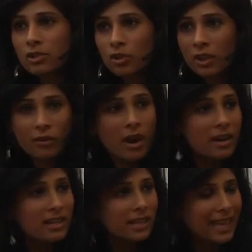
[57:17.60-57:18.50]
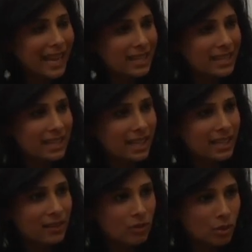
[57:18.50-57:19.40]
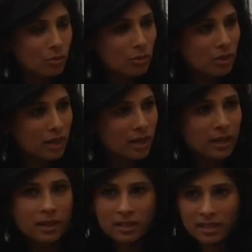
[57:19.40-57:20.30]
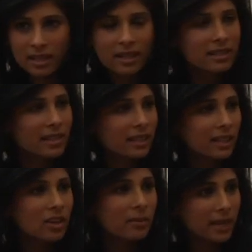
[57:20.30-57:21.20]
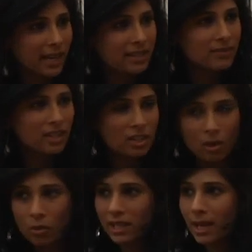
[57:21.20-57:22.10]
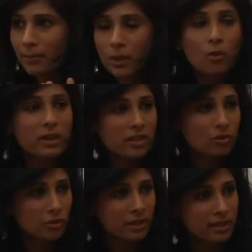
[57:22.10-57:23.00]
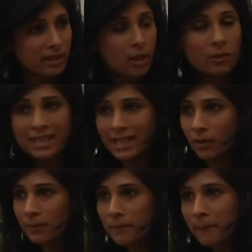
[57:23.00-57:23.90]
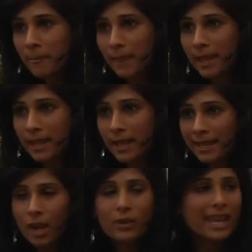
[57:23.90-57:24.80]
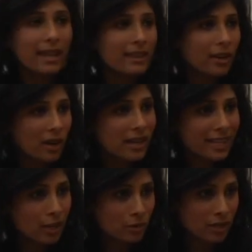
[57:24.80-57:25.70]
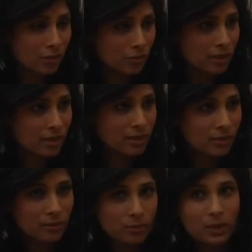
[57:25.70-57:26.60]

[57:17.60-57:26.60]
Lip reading: So there are indicators that give you the sense that the economic activity is holding up, though it's slowing down. Now again, there are downside risks.